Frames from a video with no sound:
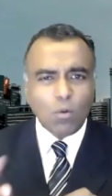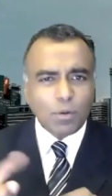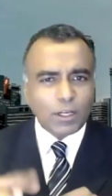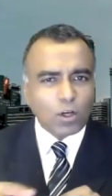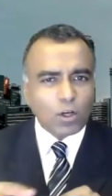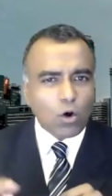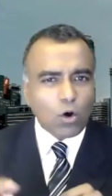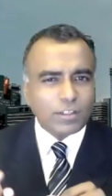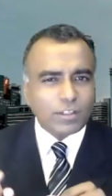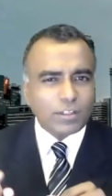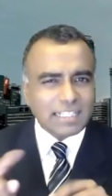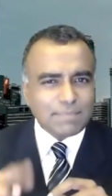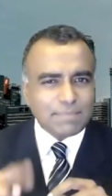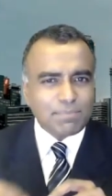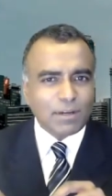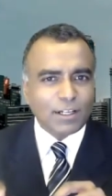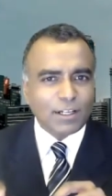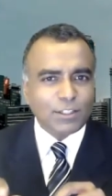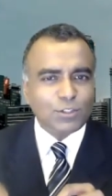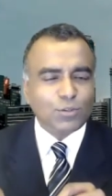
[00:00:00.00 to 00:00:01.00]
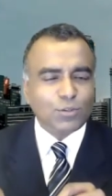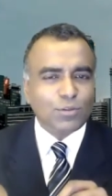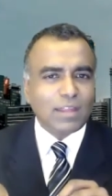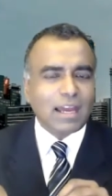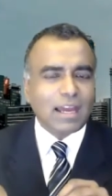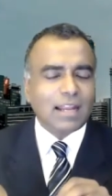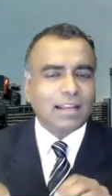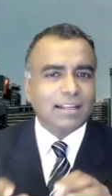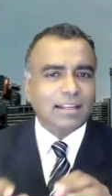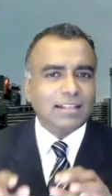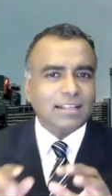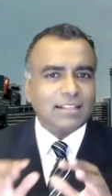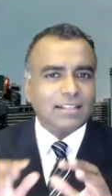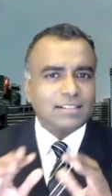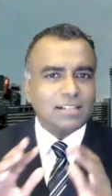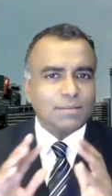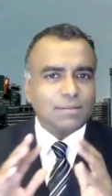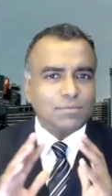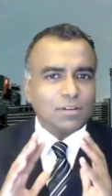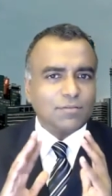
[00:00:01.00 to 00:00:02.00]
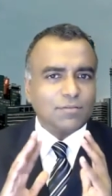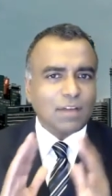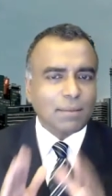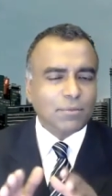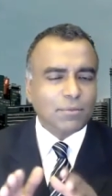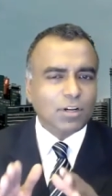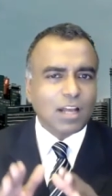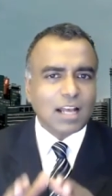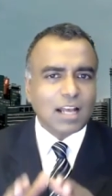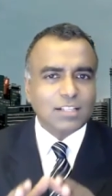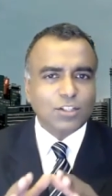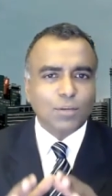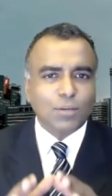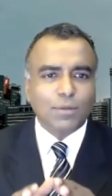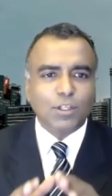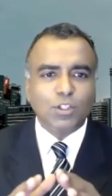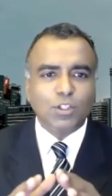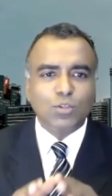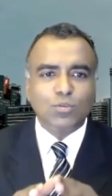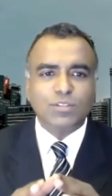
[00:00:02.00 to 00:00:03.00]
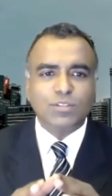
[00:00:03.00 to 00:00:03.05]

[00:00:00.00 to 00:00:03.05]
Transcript: we go deeper into that, in terms of, I'm going to ask you about use